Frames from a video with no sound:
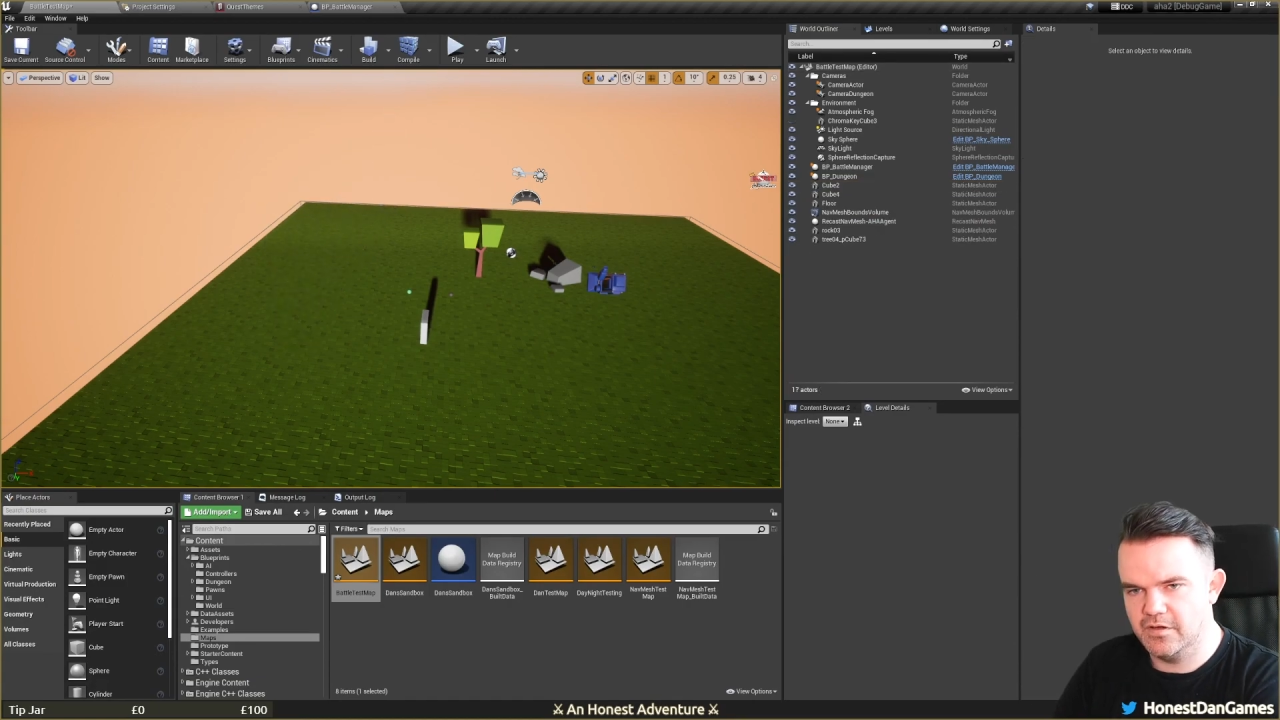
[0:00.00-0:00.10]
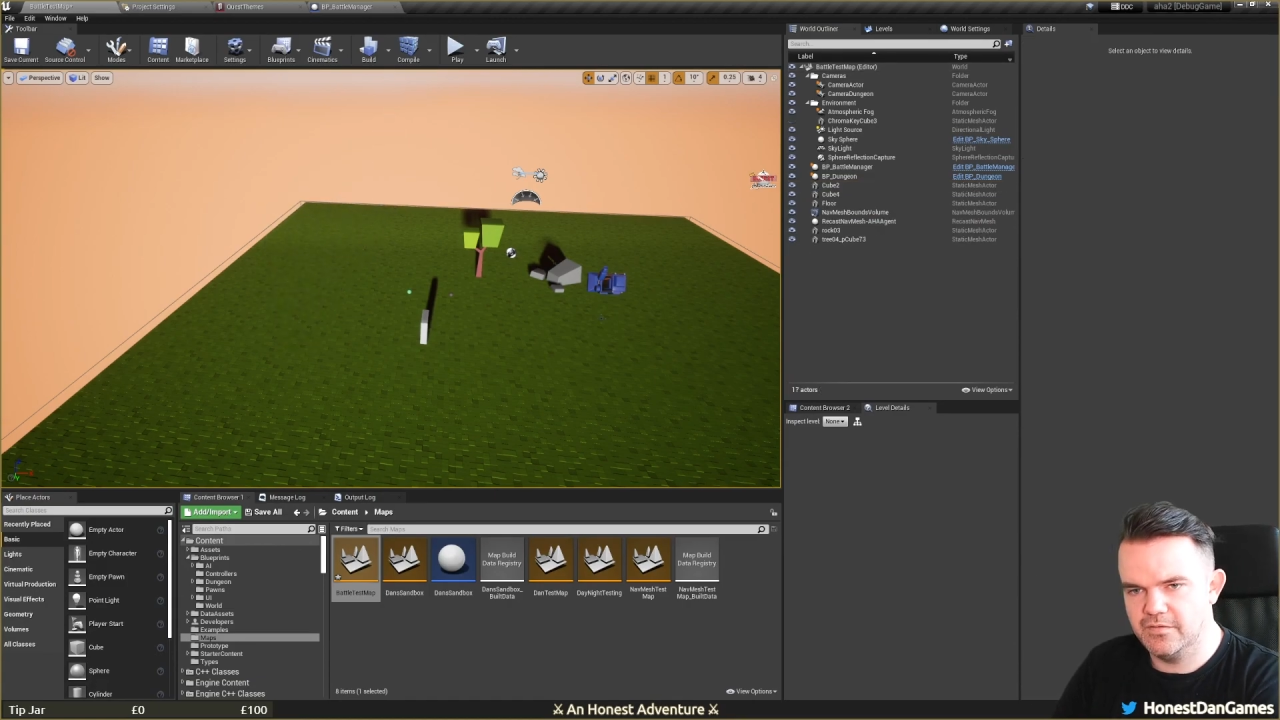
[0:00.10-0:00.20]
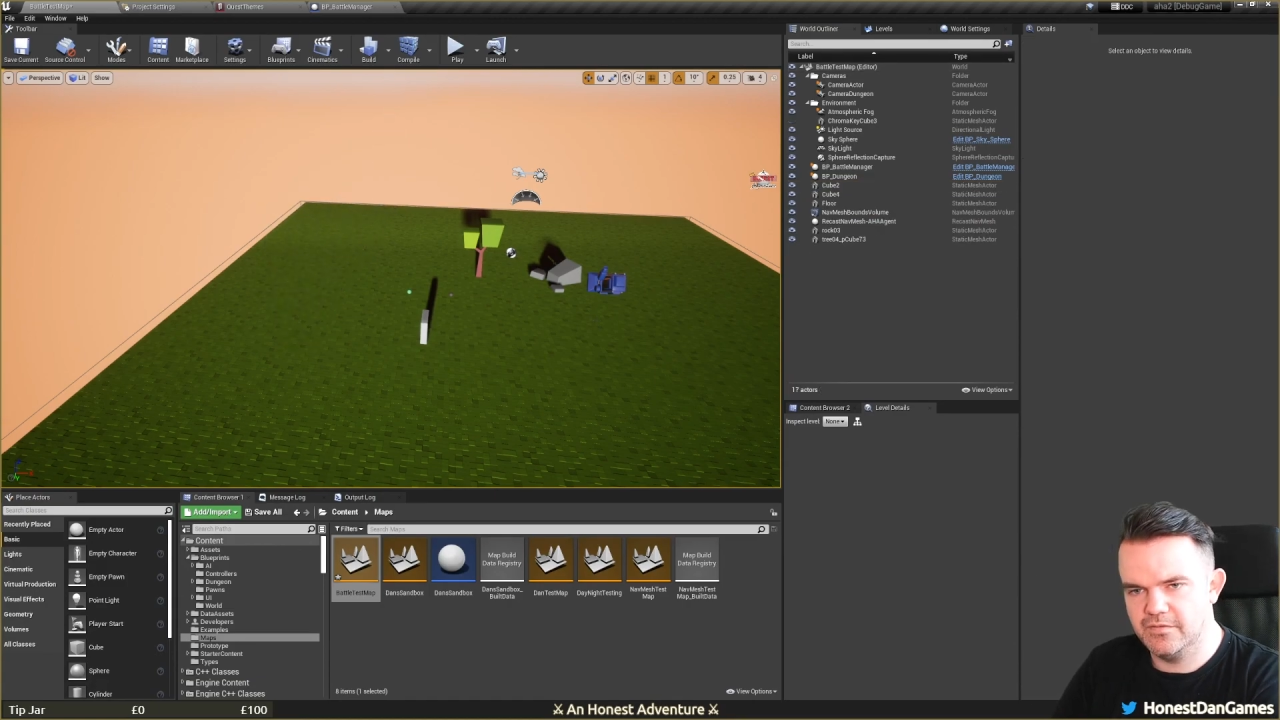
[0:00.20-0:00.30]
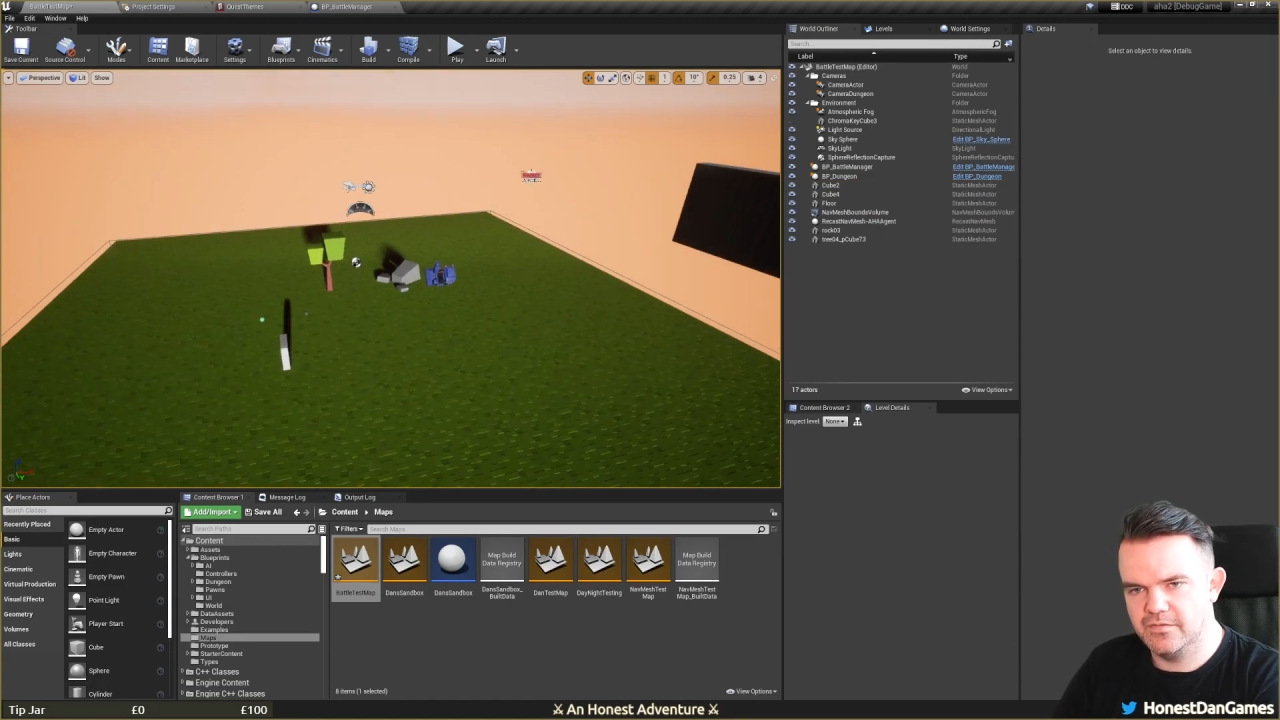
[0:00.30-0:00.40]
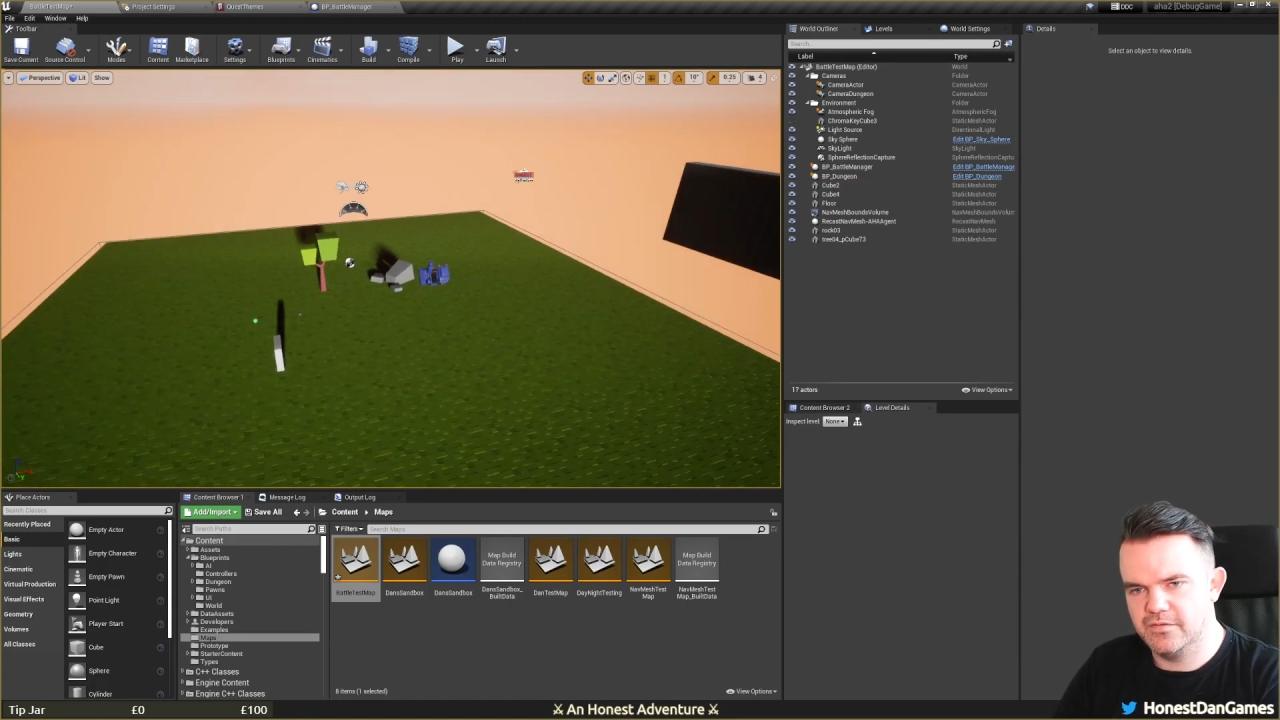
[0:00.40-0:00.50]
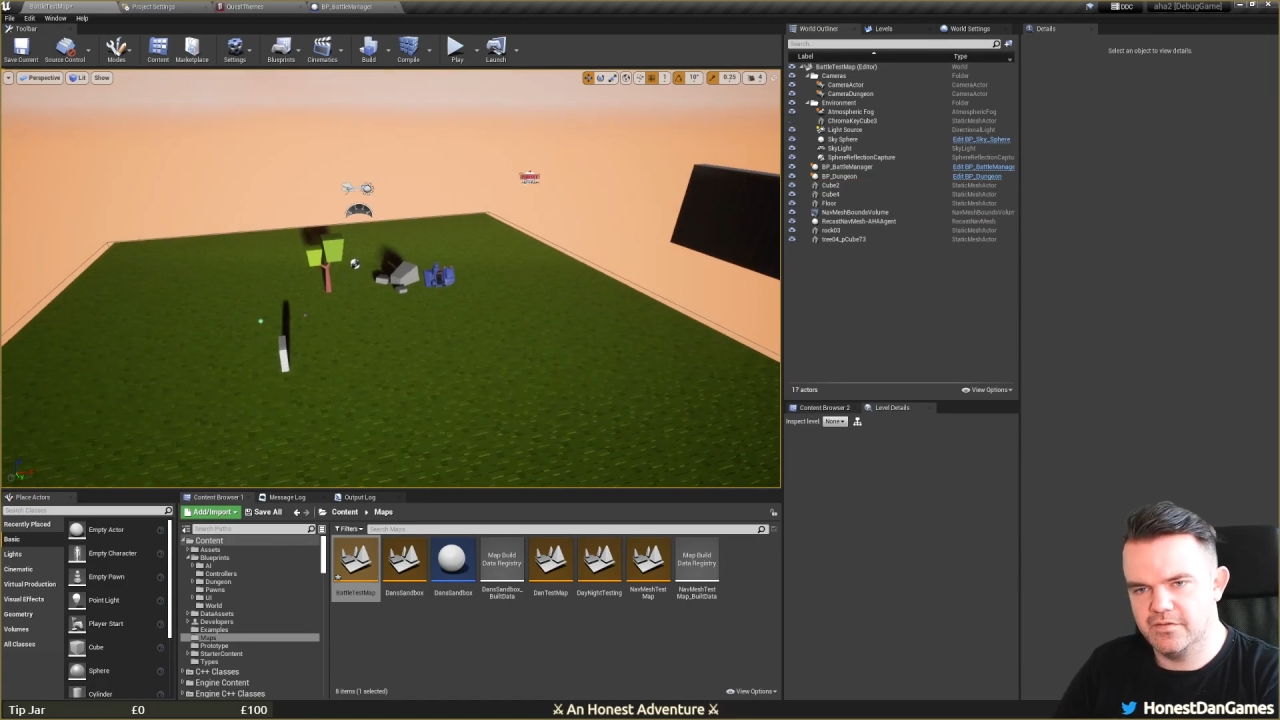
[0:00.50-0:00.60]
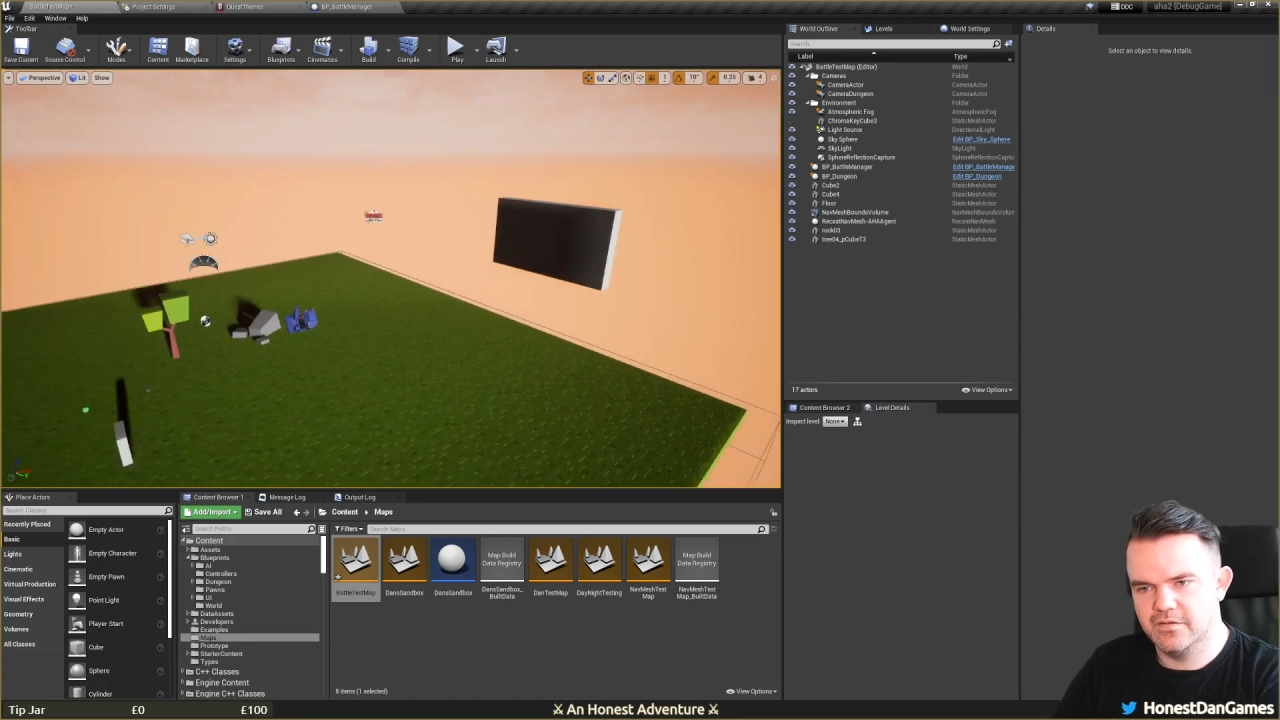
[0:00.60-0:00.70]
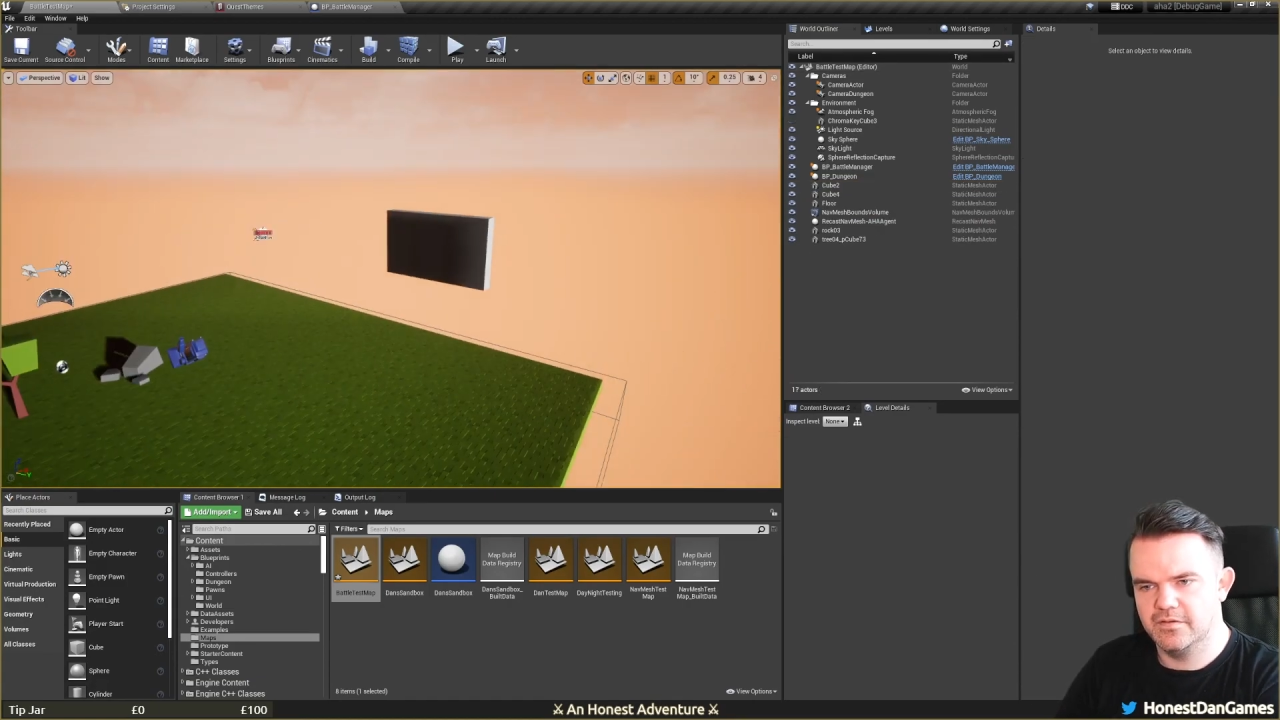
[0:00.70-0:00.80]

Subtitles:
off